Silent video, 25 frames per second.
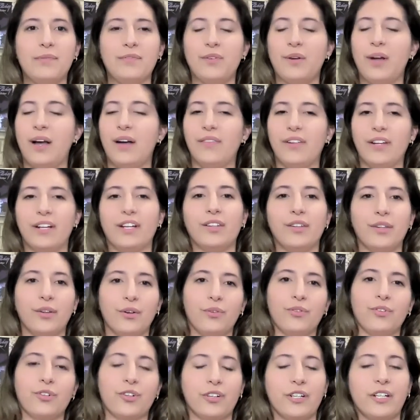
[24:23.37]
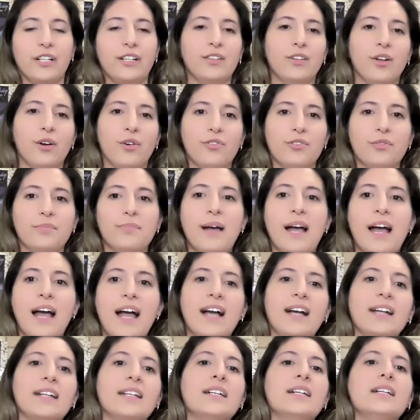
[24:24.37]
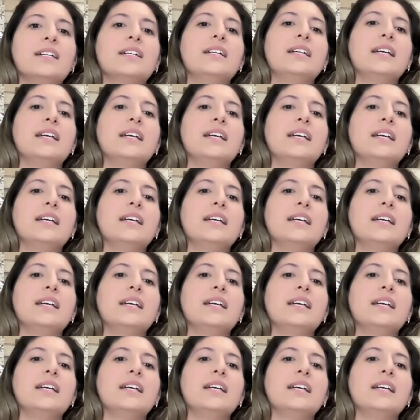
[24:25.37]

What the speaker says: if you have like a little dirty clothes bag,